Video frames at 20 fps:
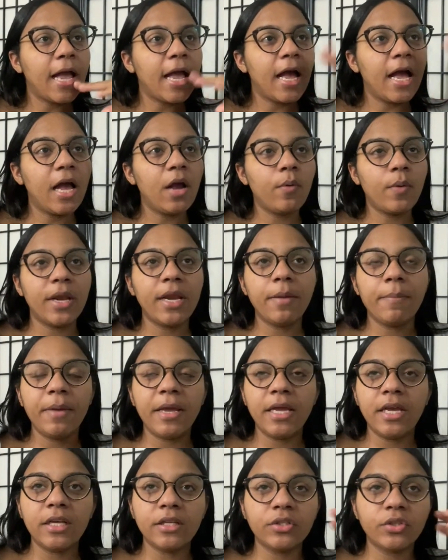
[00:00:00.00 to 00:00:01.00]
I want to
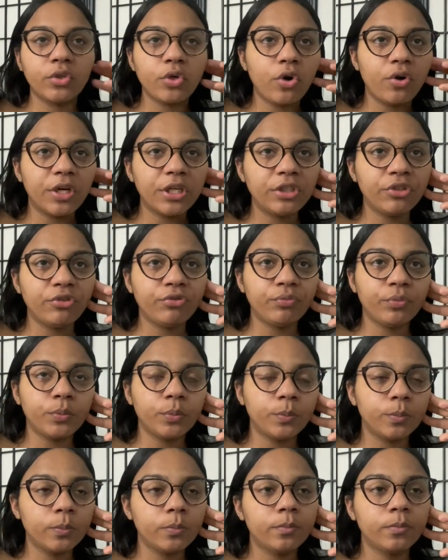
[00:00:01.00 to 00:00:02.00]
make a storage
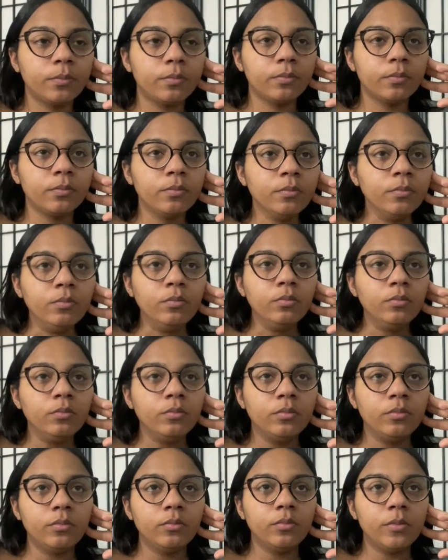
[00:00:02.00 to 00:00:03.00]
room.
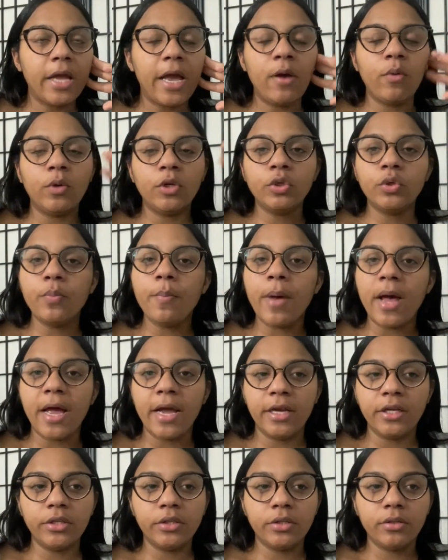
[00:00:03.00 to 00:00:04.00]
I want to
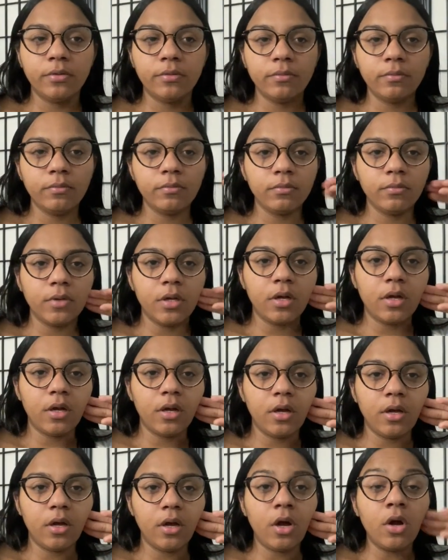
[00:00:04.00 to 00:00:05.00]
buy
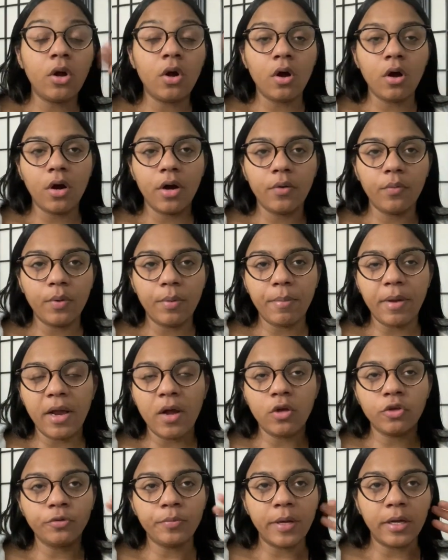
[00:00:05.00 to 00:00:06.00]
a car. When my
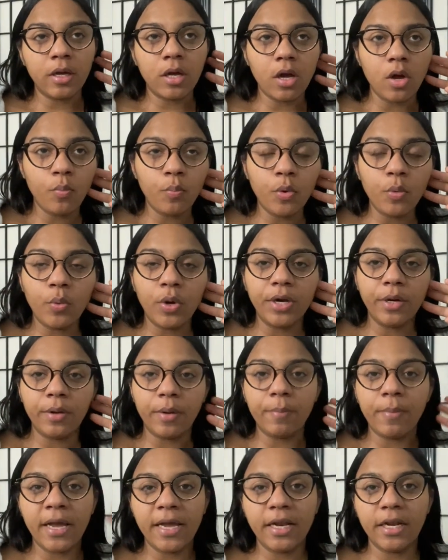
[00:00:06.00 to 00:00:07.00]
husband come, we want to
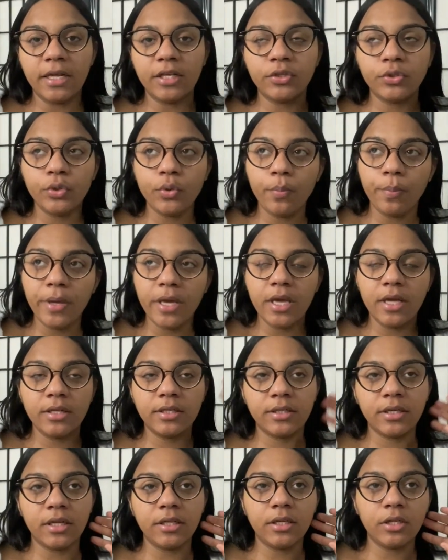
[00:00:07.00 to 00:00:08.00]
buy an SUV and
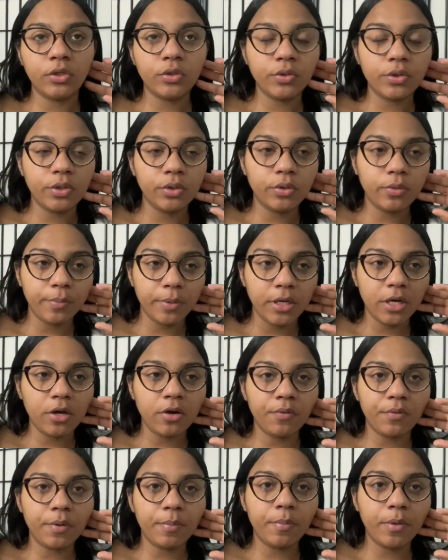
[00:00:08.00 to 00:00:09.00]
send it to the Dominican
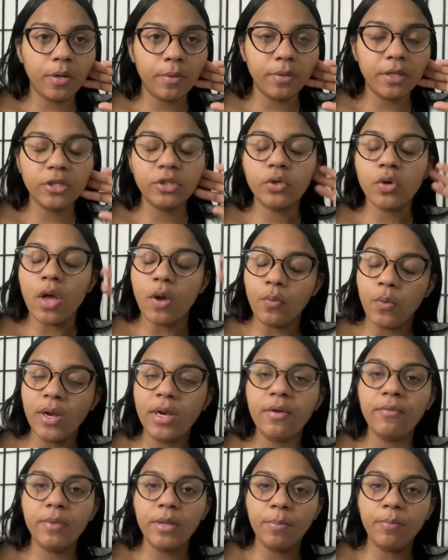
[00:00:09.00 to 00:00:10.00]
Republic. So I want to
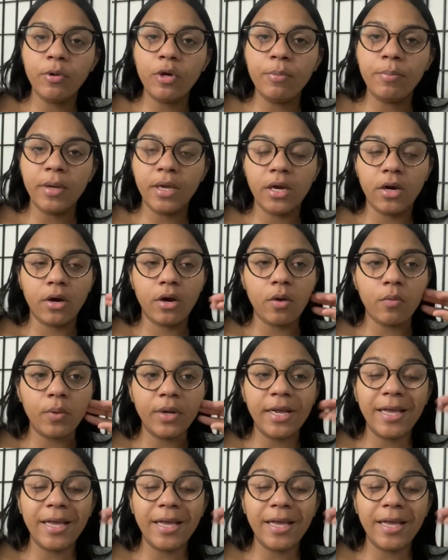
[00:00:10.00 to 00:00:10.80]
be prepared. I want to